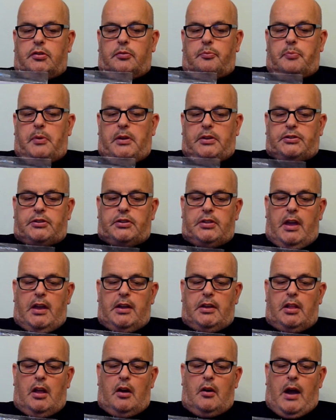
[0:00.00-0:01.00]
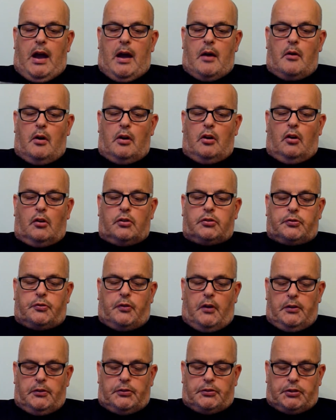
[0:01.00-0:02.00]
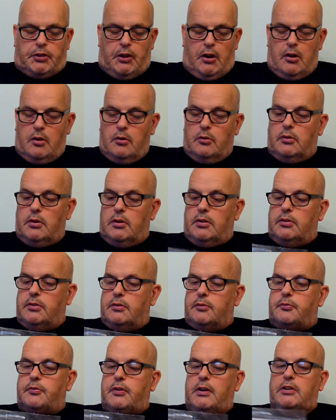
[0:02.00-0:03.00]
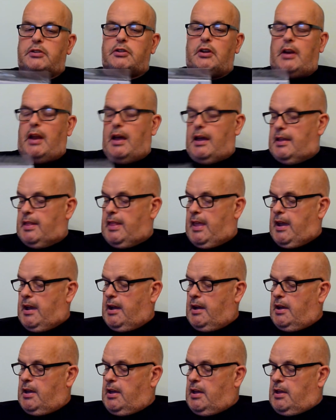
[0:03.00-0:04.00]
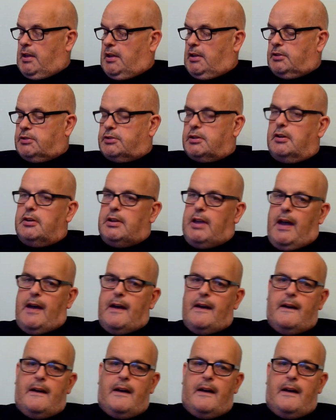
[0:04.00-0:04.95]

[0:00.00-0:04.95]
bits in there, you know, how I lost 5 stone and things like that in there. So yeah,